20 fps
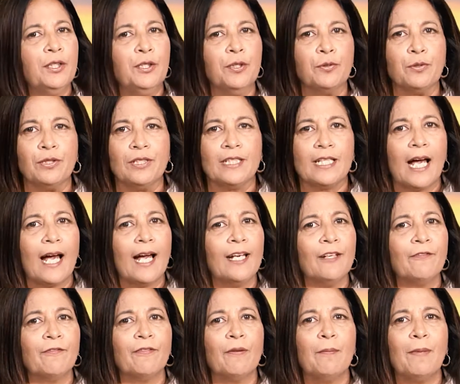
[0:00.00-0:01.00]
You
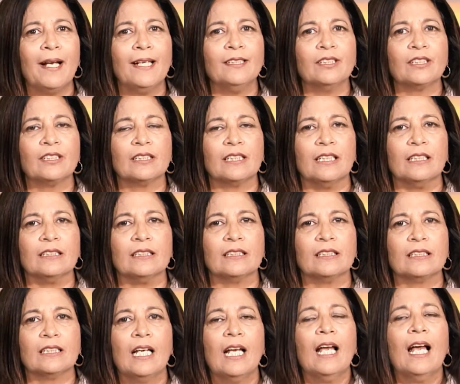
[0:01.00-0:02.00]
died for my
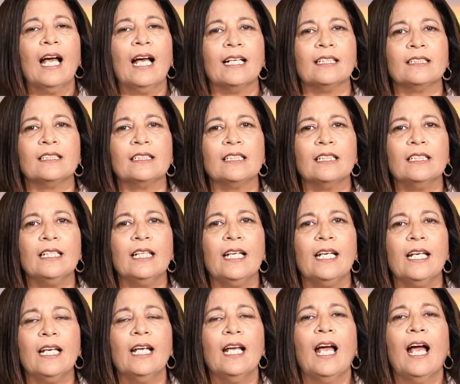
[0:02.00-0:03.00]
sins. And
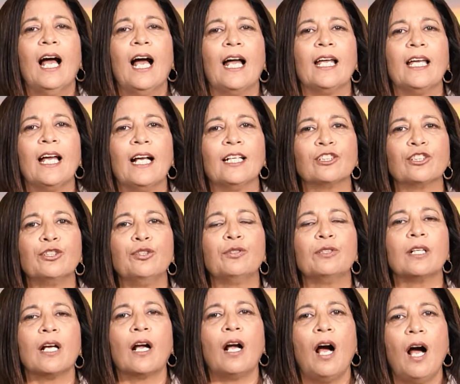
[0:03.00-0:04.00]
today I ask you
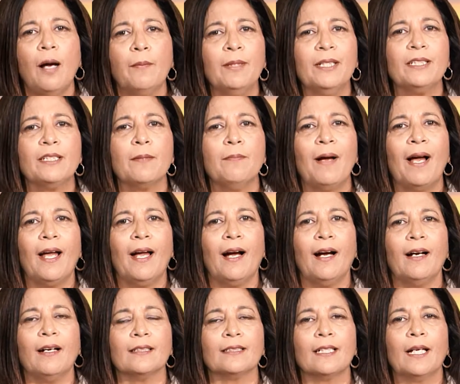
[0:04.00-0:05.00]
to come into my
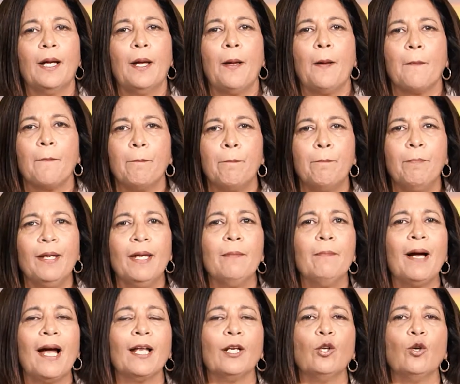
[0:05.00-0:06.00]
heart. Be
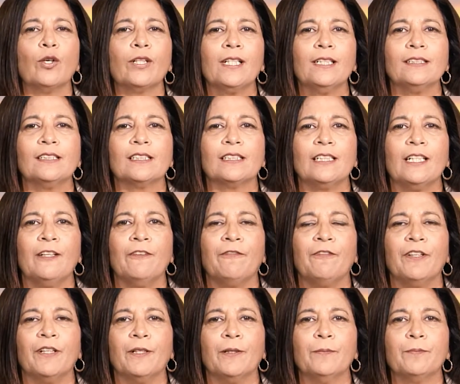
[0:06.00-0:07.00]
my Lord and
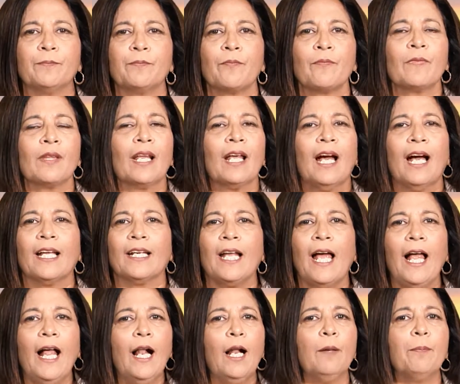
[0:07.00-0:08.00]
Savior. And
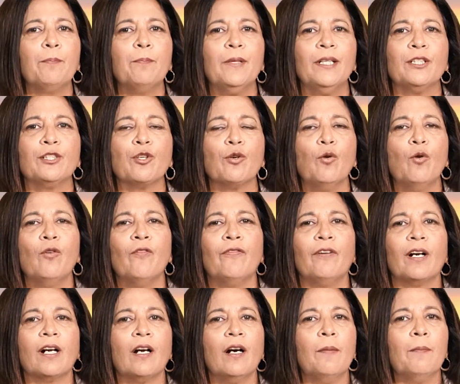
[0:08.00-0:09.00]
help me to
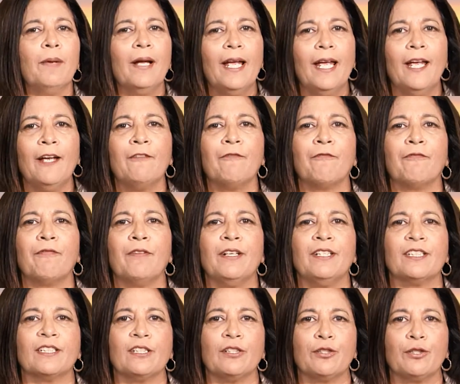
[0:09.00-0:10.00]
overcome every
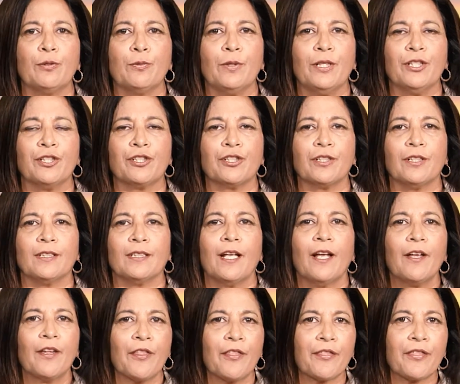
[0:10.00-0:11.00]
situation.
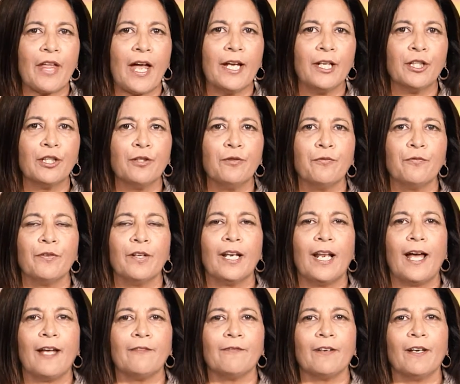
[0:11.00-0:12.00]
Thank you for
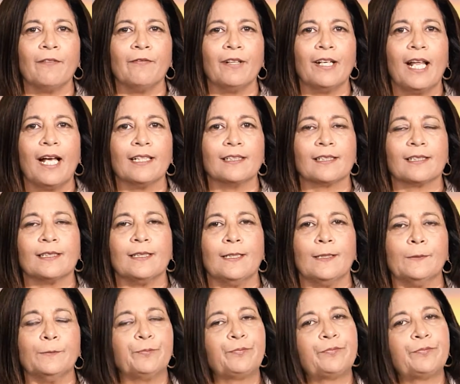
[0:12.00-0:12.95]
life everlasting.